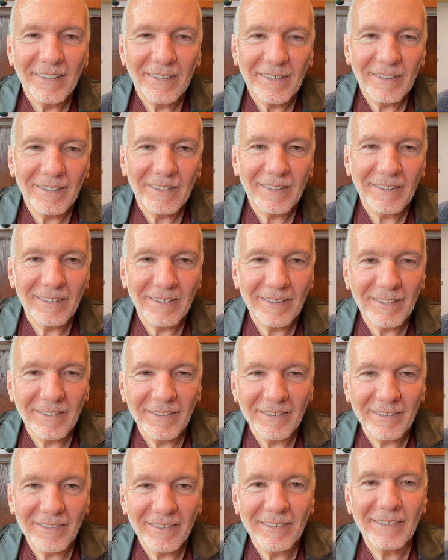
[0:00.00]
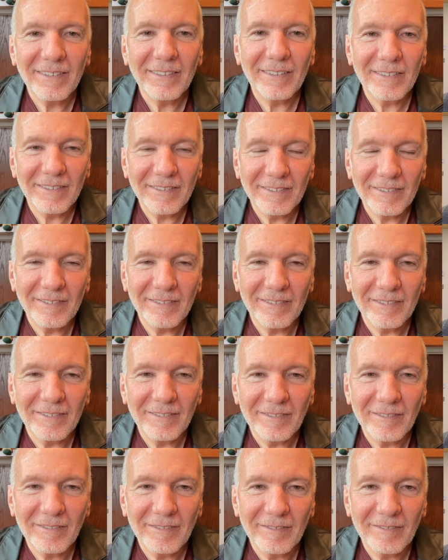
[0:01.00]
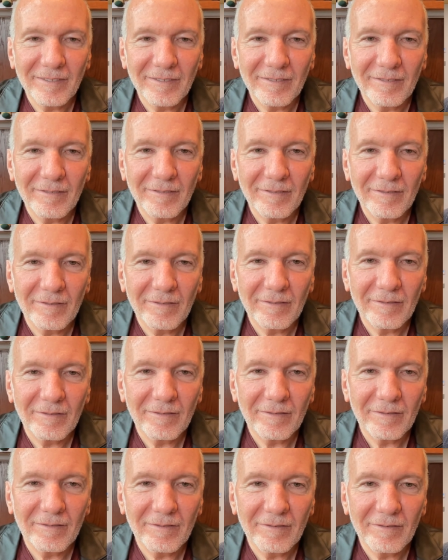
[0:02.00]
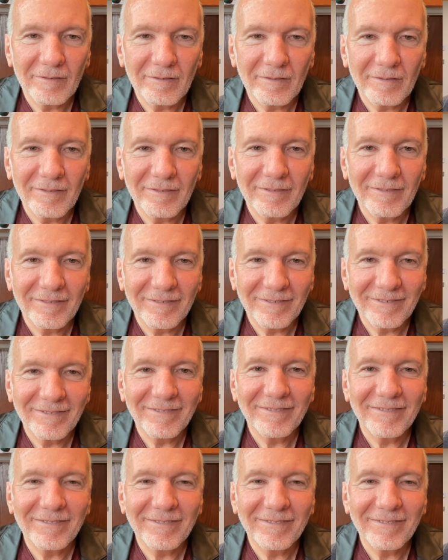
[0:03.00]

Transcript: No words are spoken by the person on screen.